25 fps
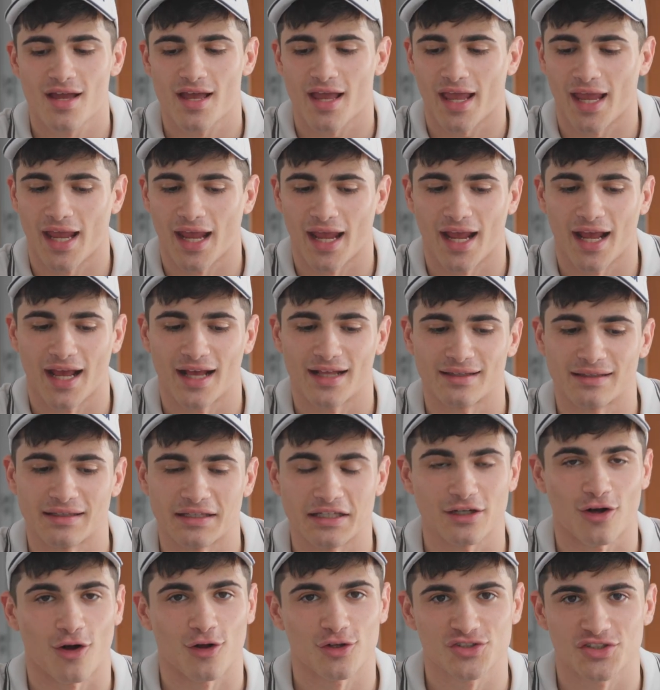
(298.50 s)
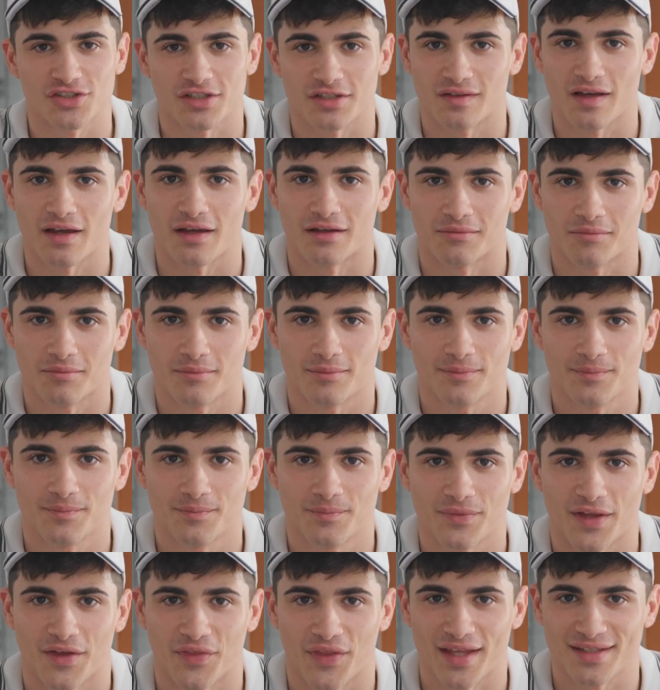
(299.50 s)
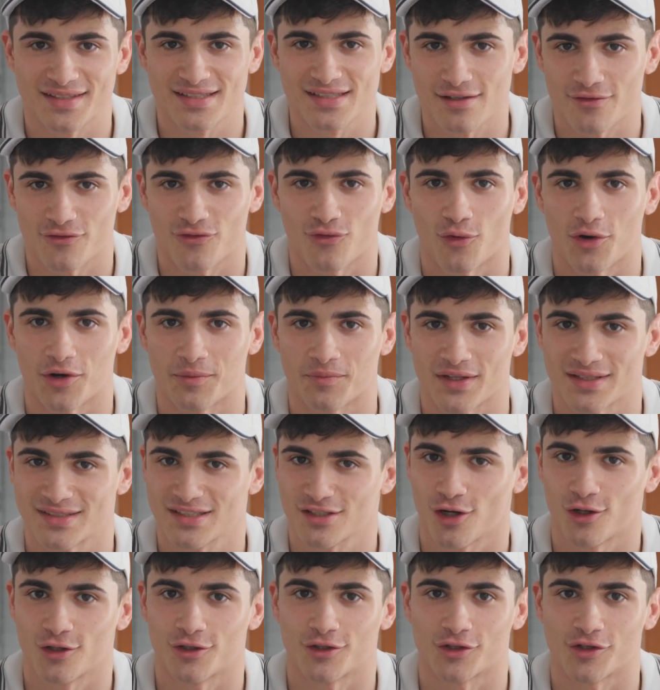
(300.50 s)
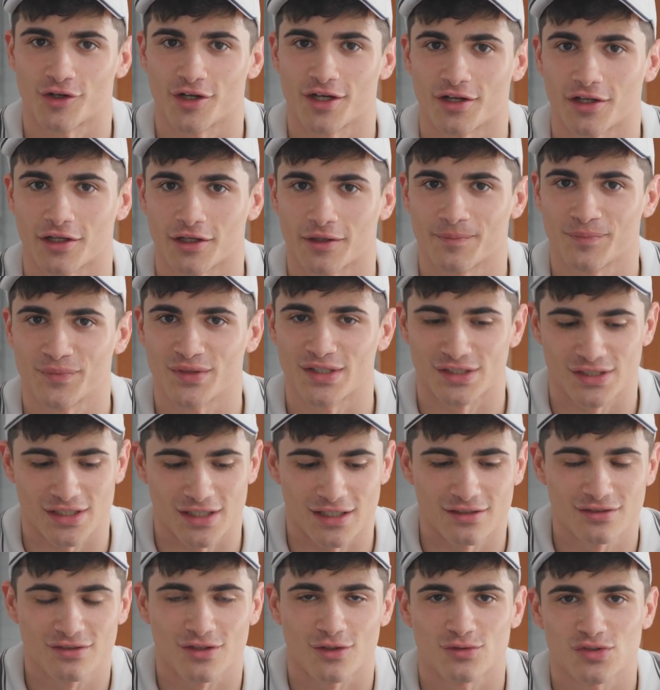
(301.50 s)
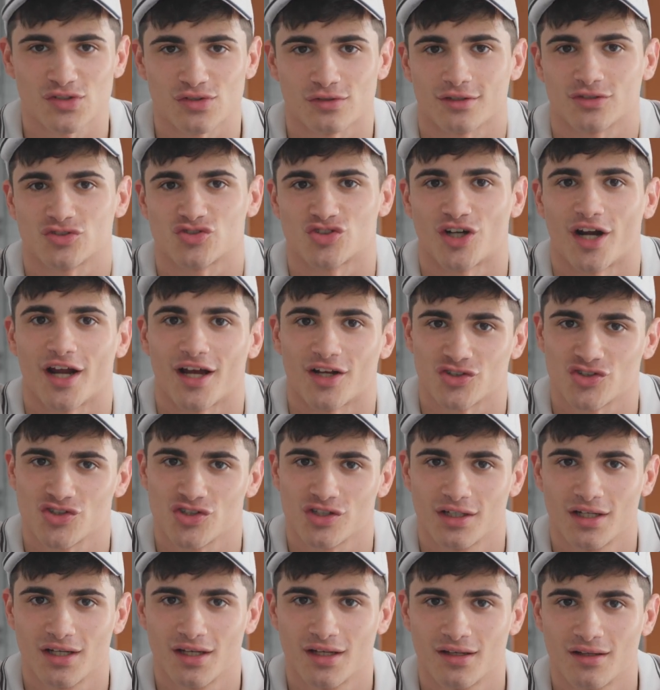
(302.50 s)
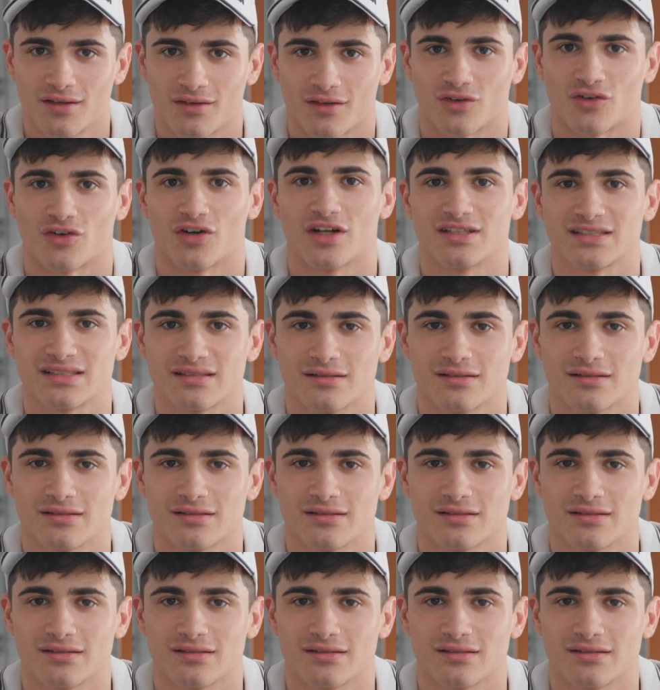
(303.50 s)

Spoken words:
and he calls it a day. And that's it for him. That's color grading. His skin tones look trash. The grades